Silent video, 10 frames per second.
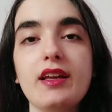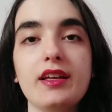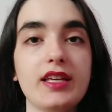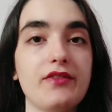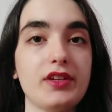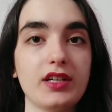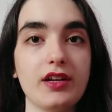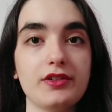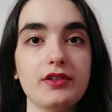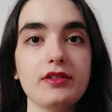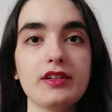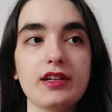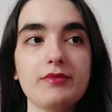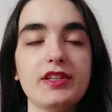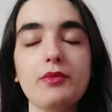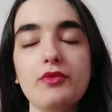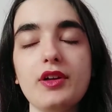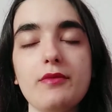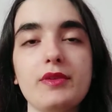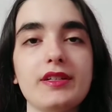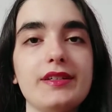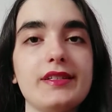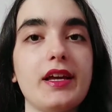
Kevin Cantor comes up with because